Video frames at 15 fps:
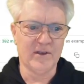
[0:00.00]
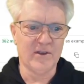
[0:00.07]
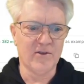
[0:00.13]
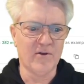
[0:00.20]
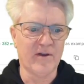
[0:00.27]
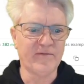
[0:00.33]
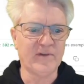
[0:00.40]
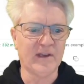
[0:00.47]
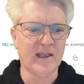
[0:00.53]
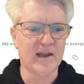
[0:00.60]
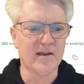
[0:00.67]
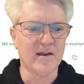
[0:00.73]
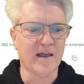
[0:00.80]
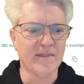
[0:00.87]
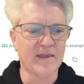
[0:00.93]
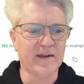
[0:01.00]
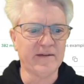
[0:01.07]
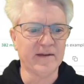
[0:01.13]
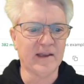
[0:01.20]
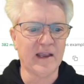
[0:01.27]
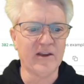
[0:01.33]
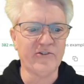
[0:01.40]
You have to get an
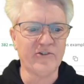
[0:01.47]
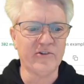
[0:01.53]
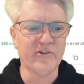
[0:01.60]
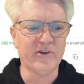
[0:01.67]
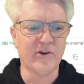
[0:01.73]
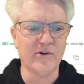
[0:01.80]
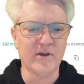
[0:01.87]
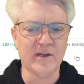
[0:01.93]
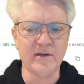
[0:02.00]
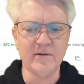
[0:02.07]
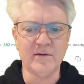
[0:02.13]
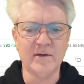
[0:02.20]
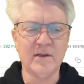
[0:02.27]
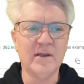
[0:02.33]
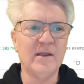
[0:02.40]
authentication token,